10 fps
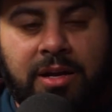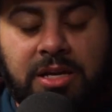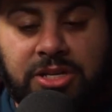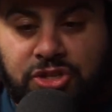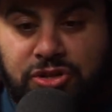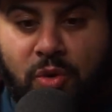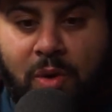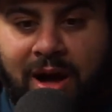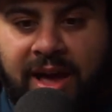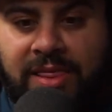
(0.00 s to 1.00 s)
Because you know
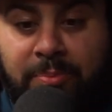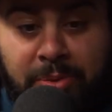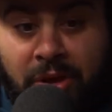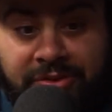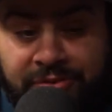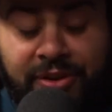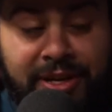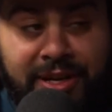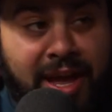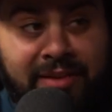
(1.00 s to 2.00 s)
why? The balls are
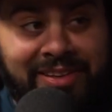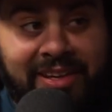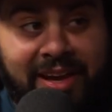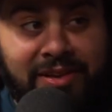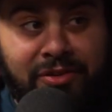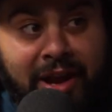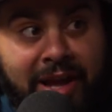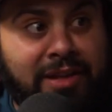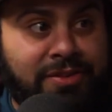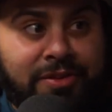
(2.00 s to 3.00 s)
fucking heavy, and your
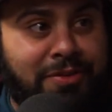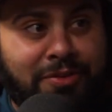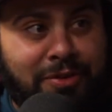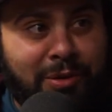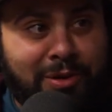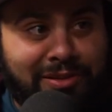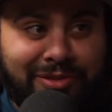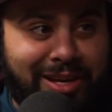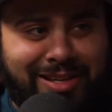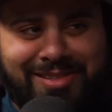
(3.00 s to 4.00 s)
hand starts hurting really
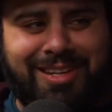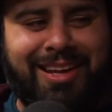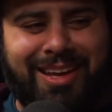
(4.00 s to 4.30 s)
fast.